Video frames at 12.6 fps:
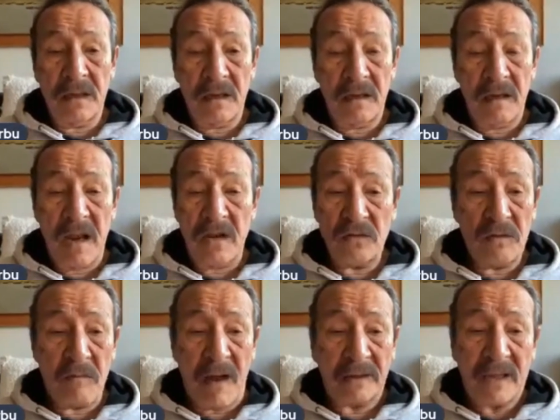
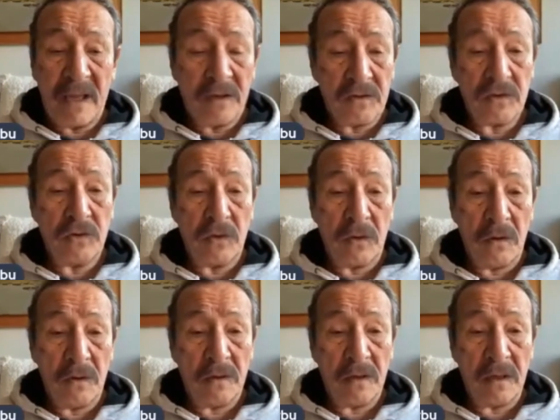Nezu Mangar,
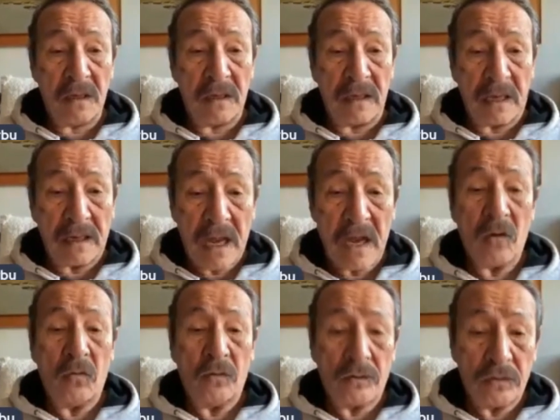Jana
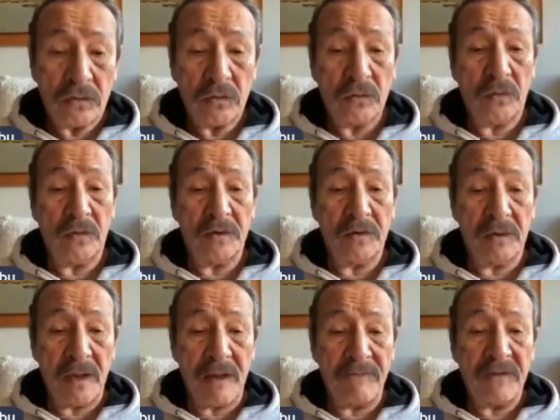Ursu, you
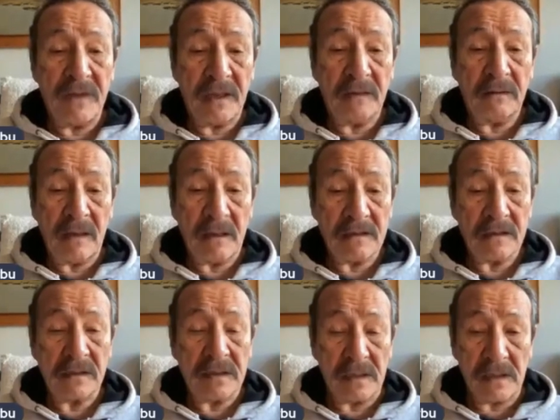know, everything that's
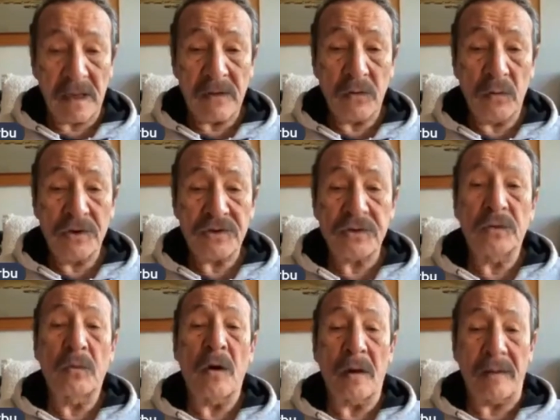Taka Jewish to
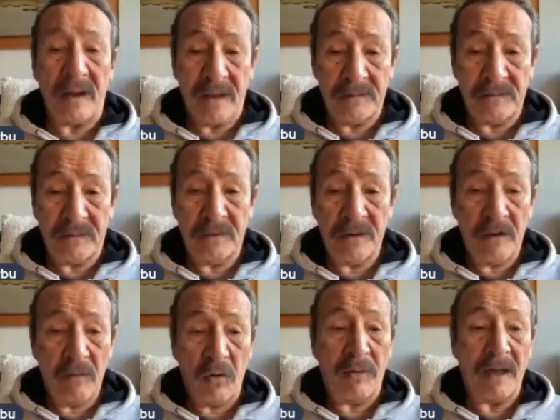war.
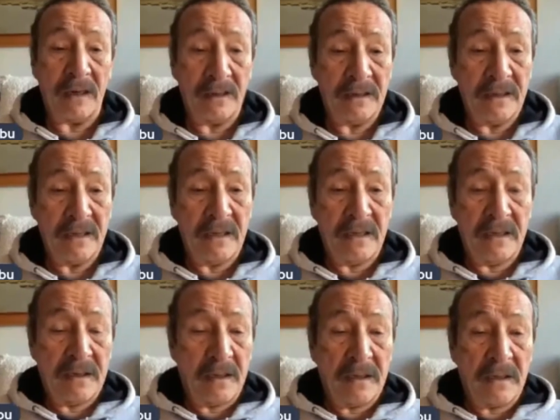Well,
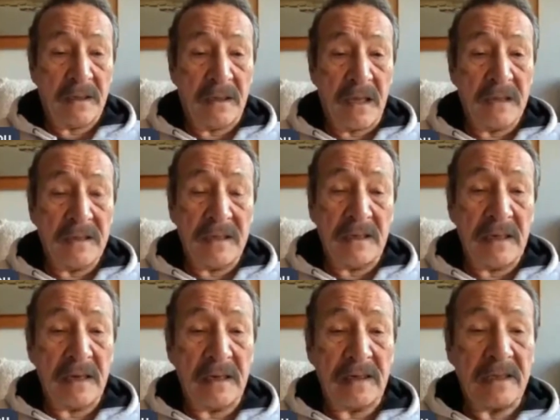
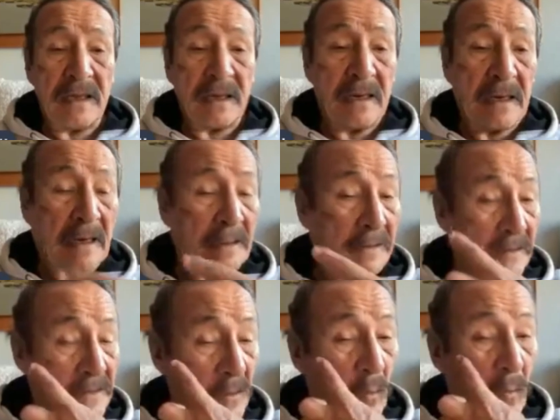Dina Nijana, and the
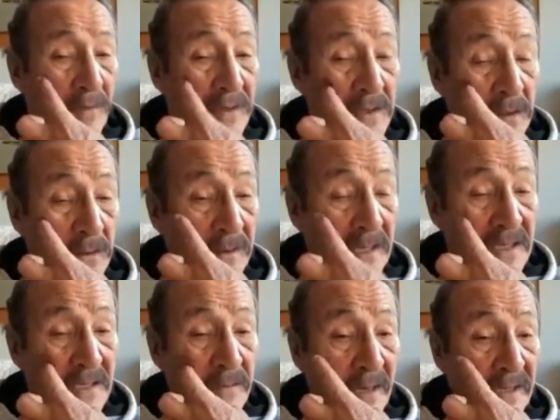Chikovichiko
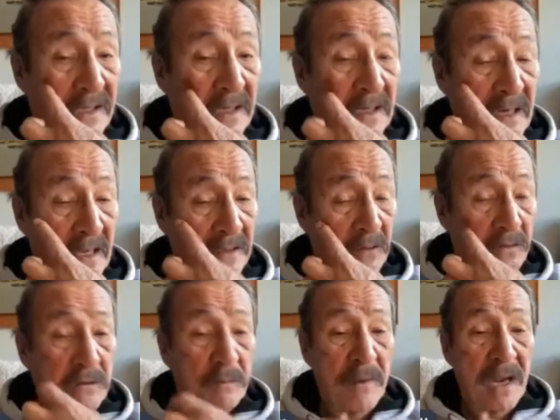gets the Mading and other on
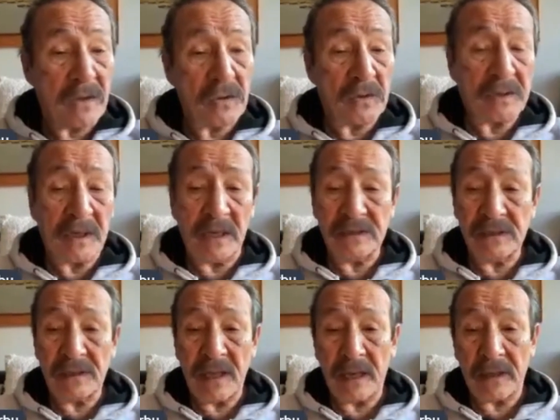the Banjo, the
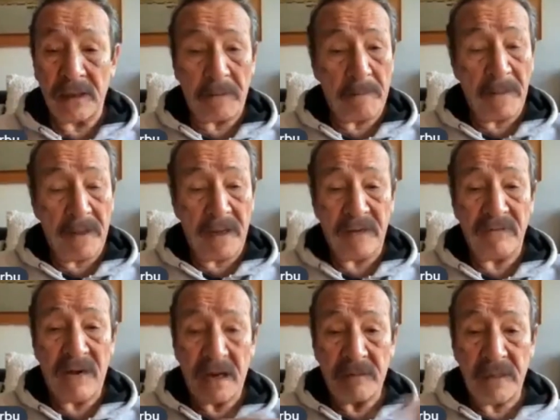Kanji Tene,
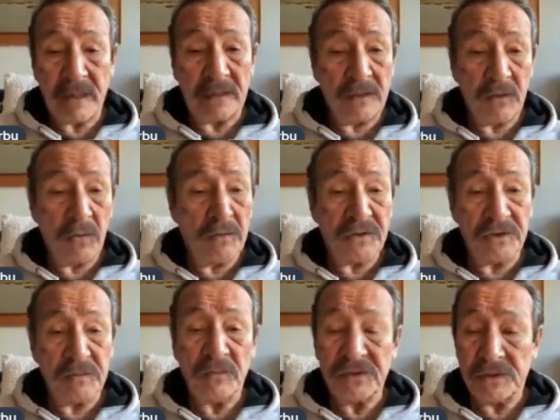environmentally
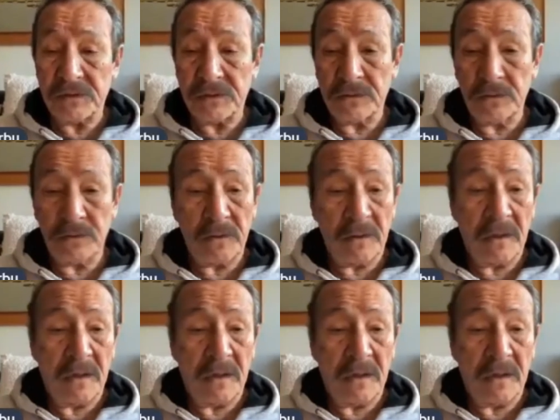Jewish, which you do.